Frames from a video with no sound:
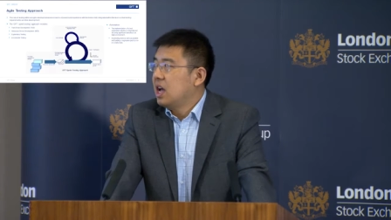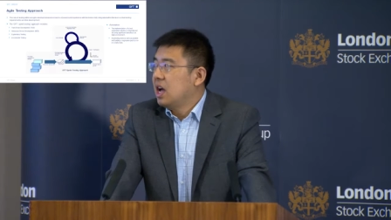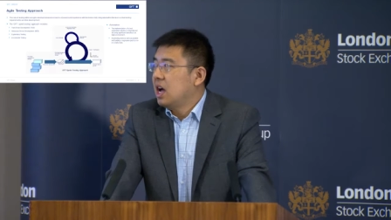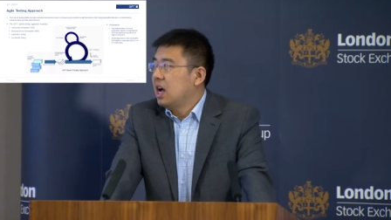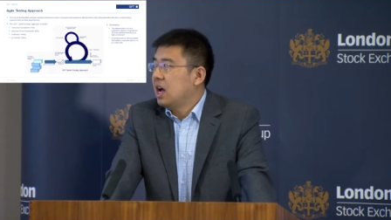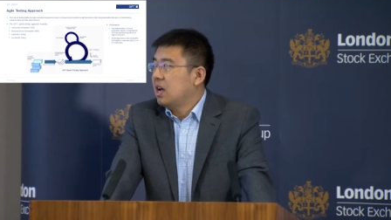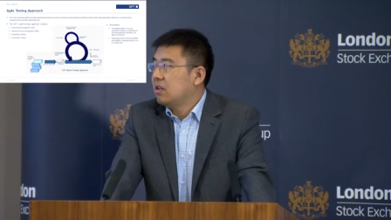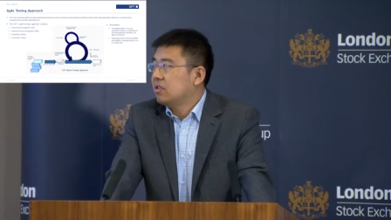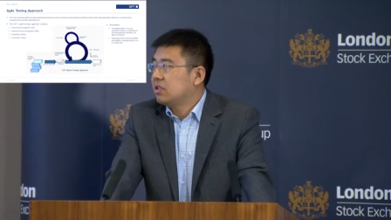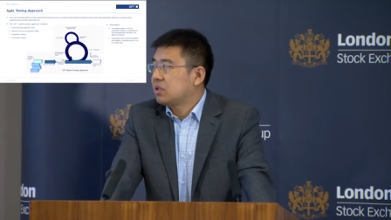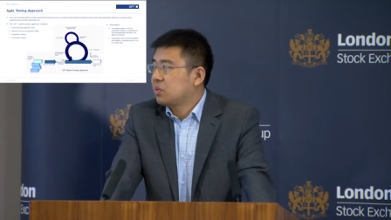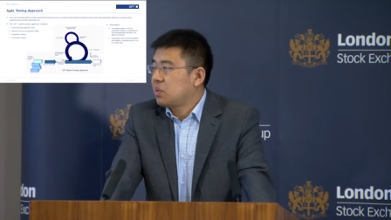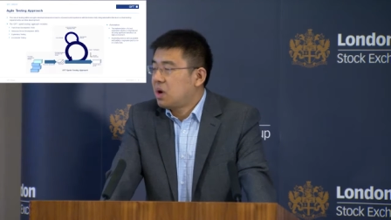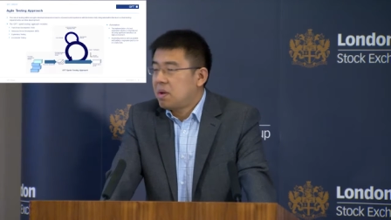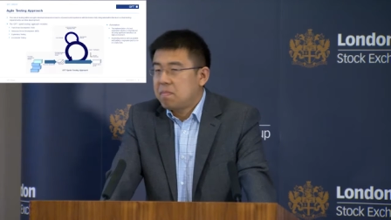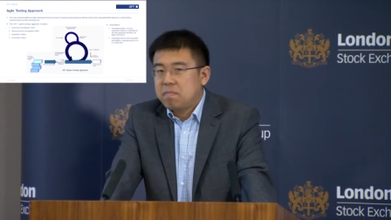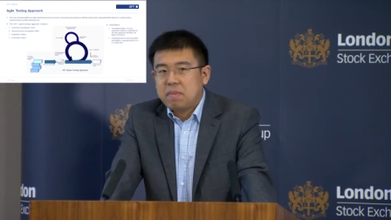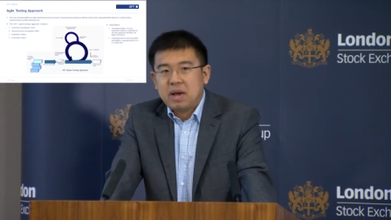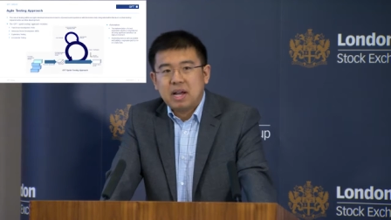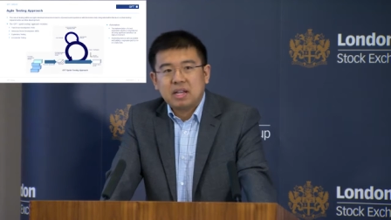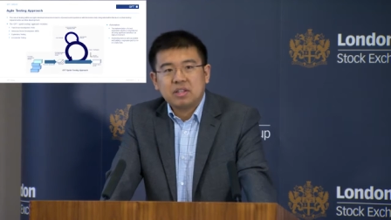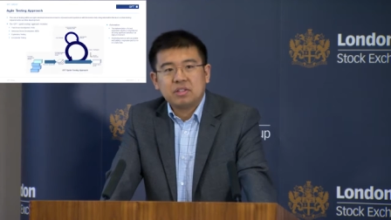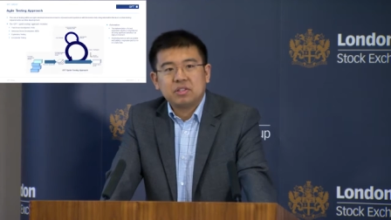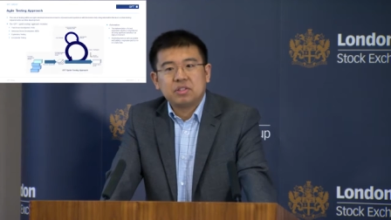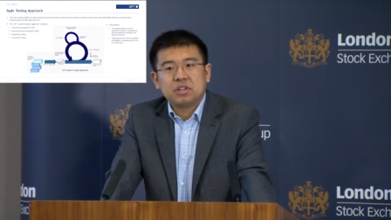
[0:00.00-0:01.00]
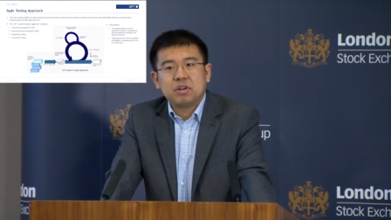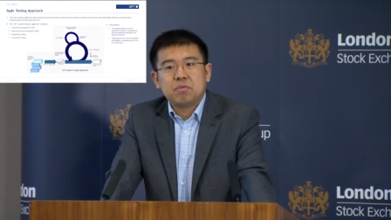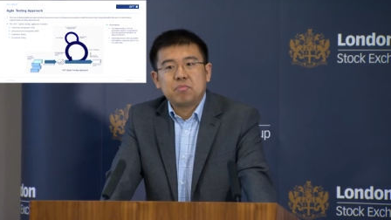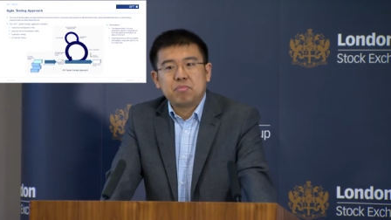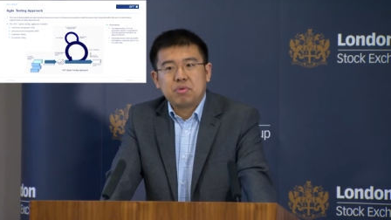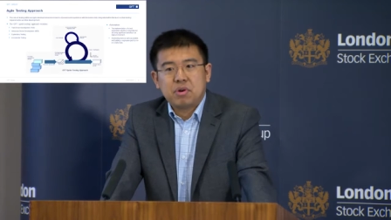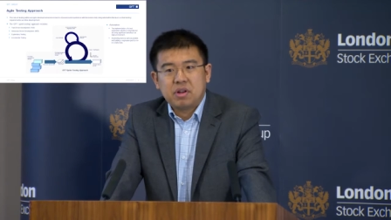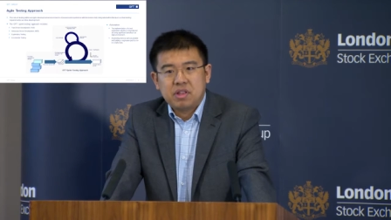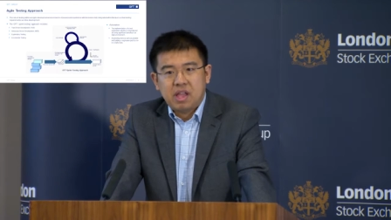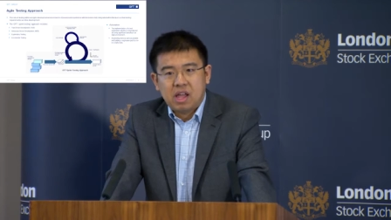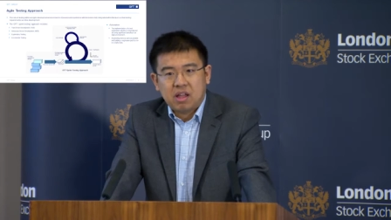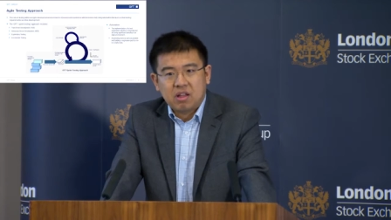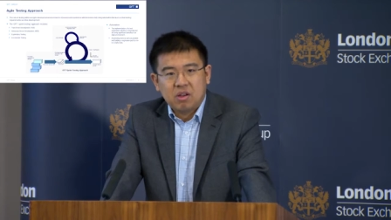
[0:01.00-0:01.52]
uh, Scrum Master,
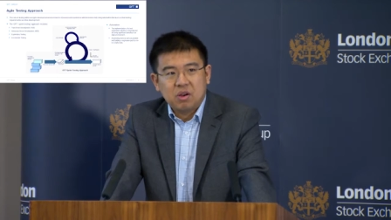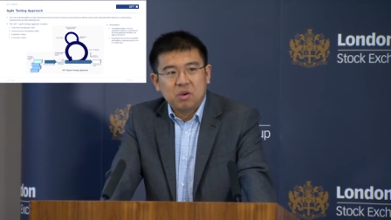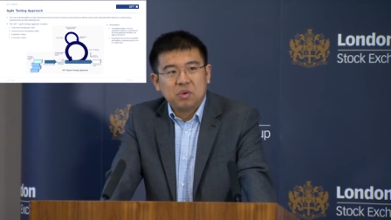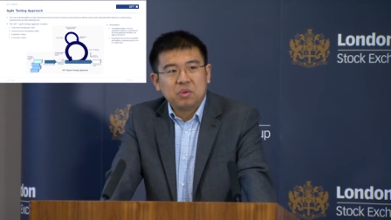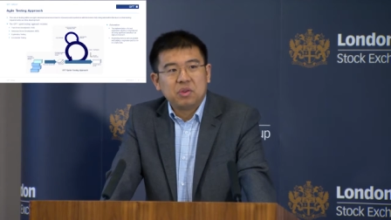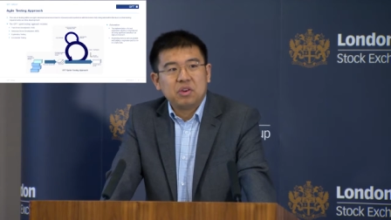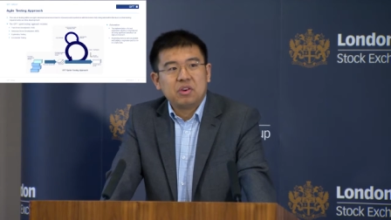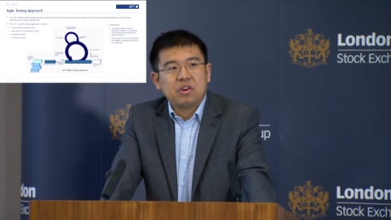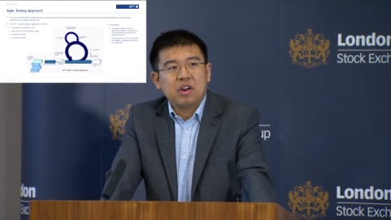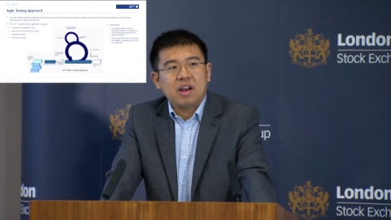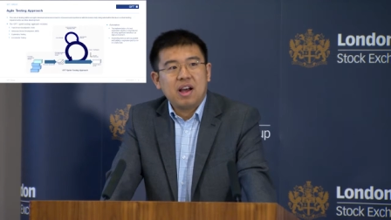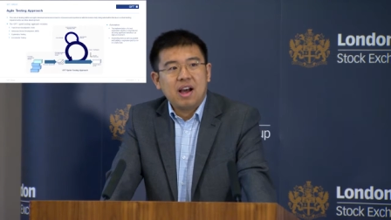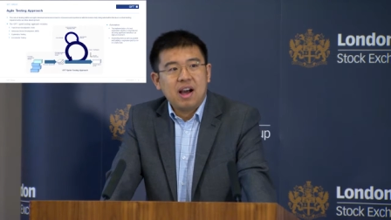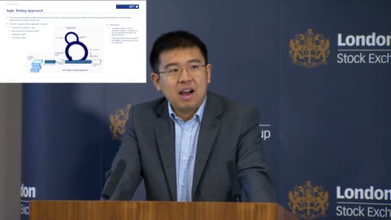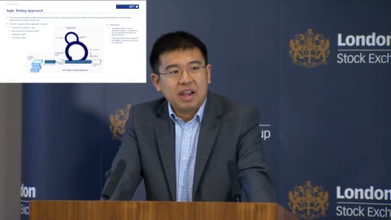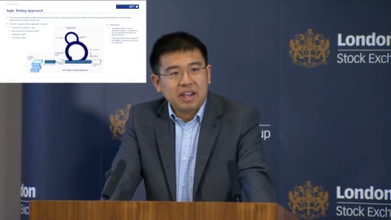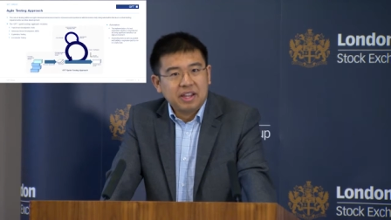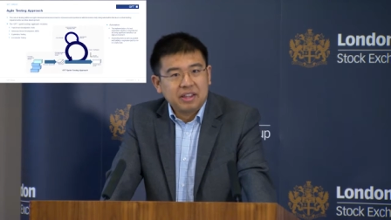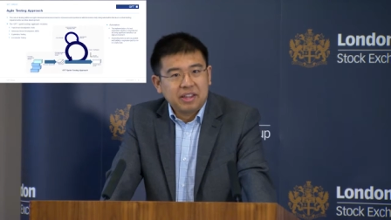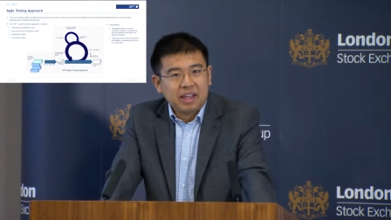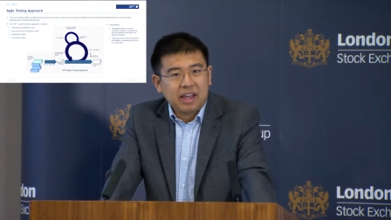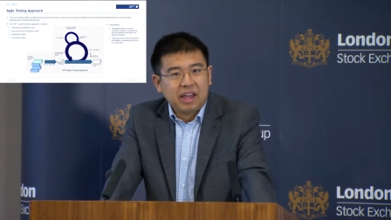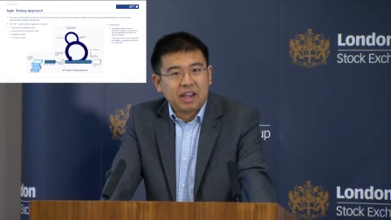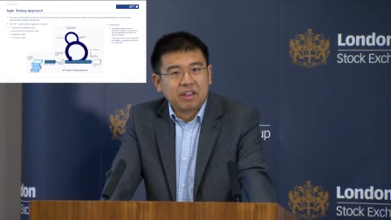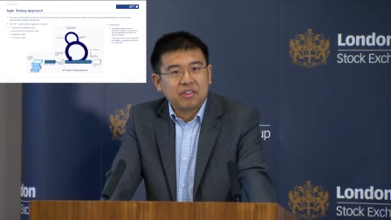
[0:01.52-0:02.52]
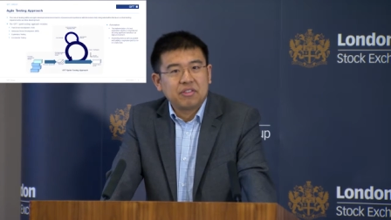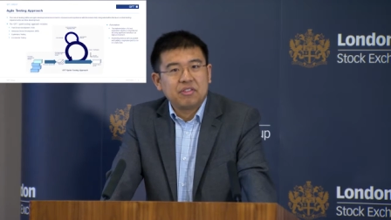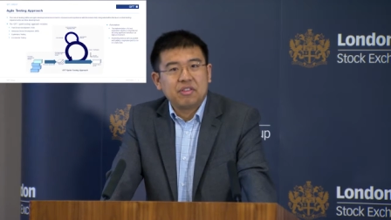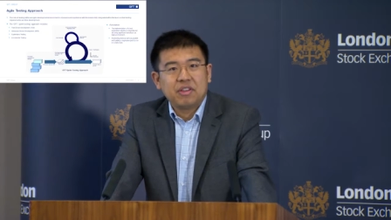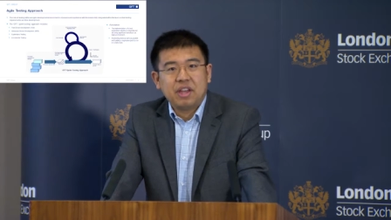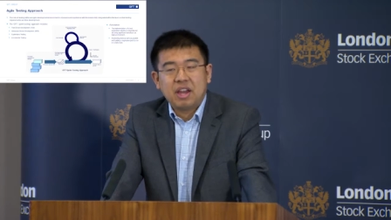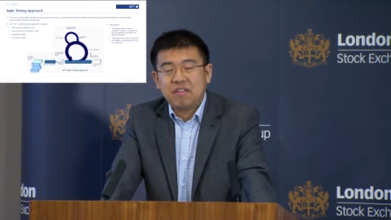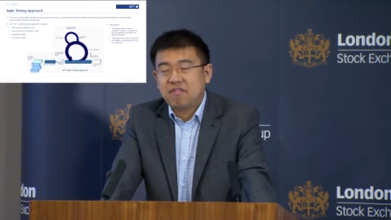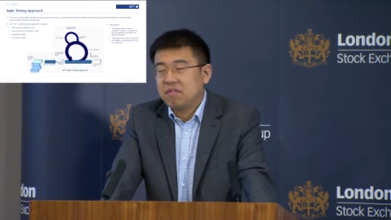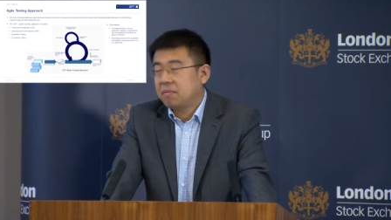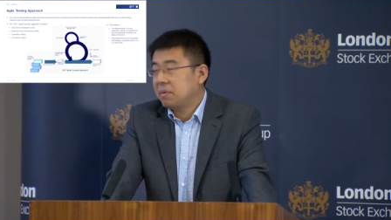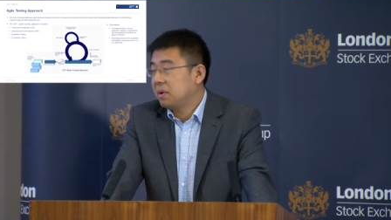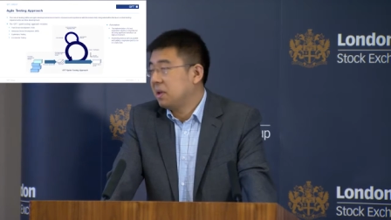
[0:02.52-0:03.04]
product owner, architect,
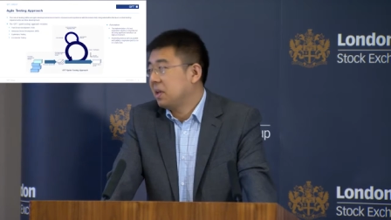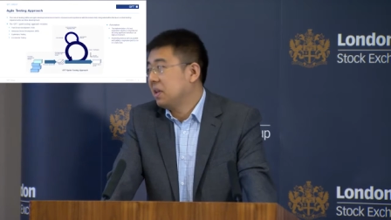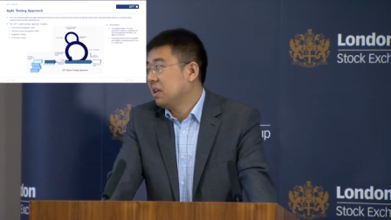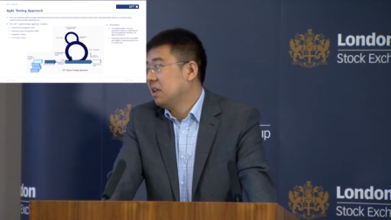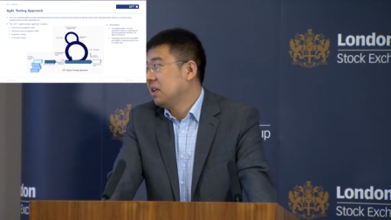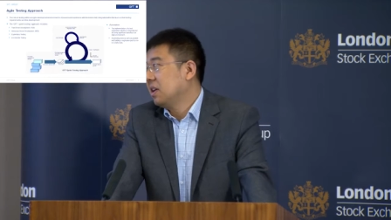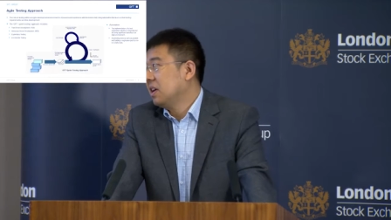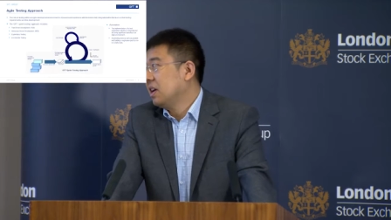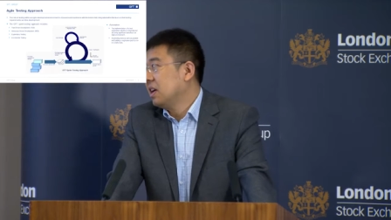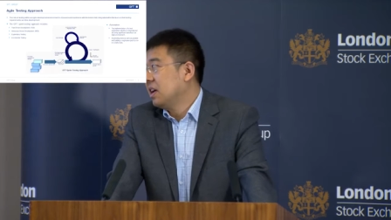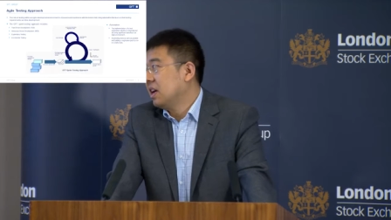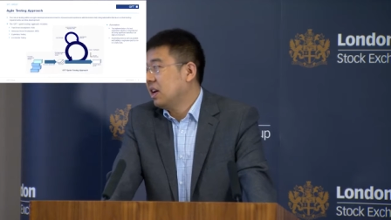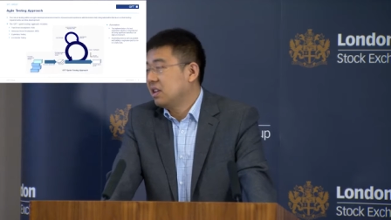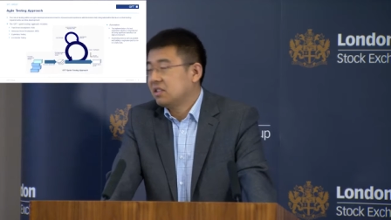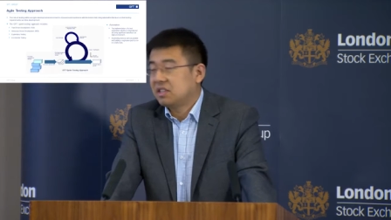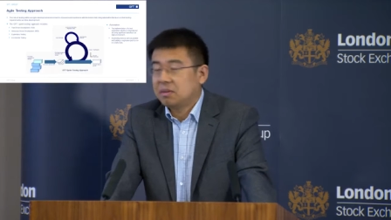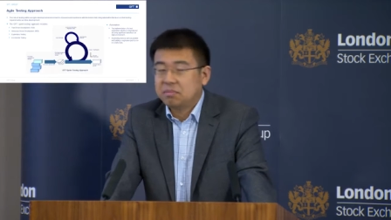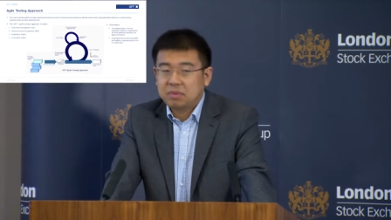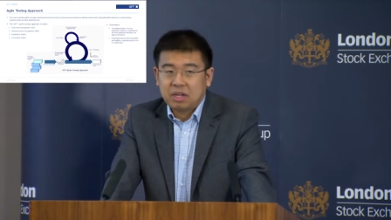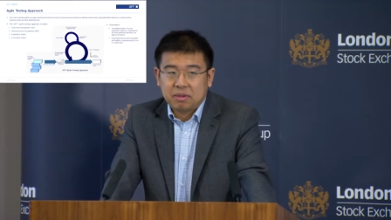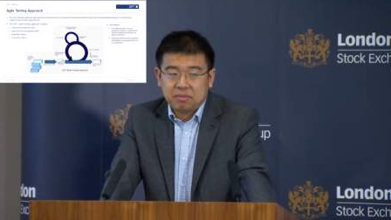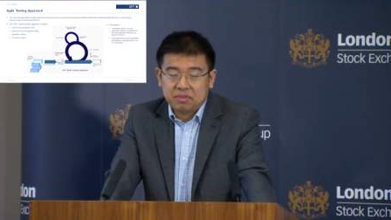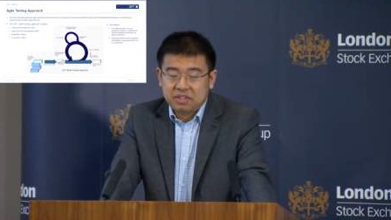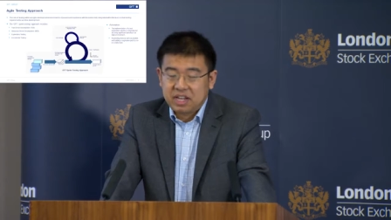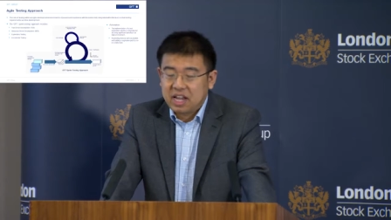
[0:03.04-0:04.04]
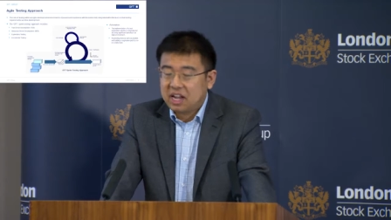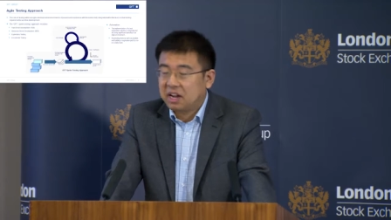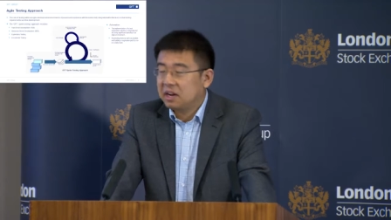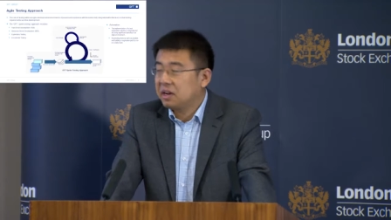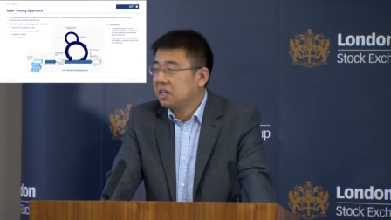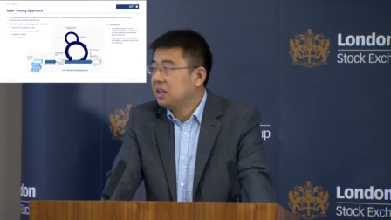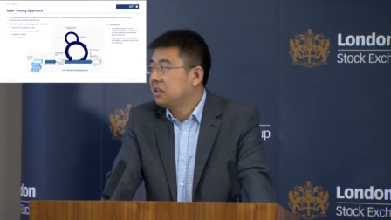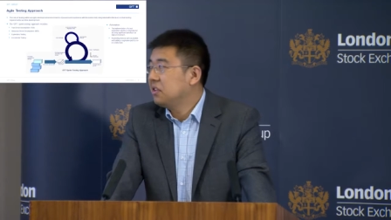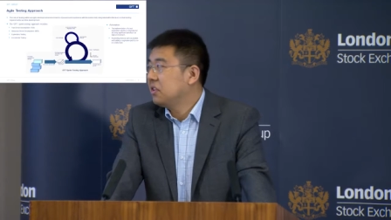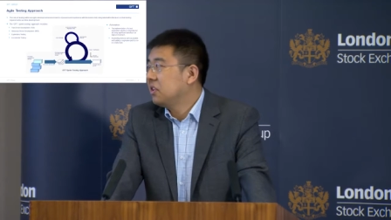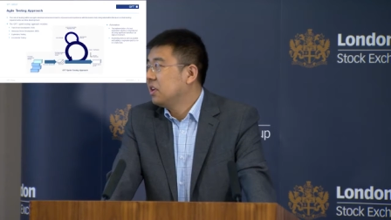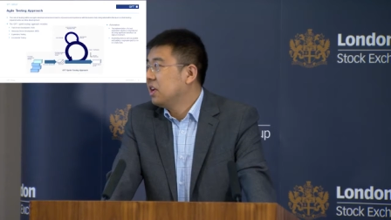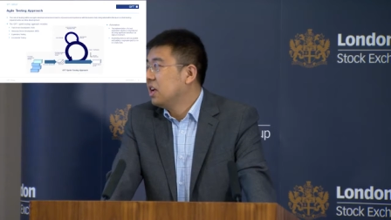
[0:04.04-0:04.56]
everybody, sometimes tech
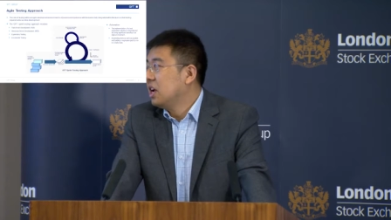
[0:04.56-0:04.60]
lead.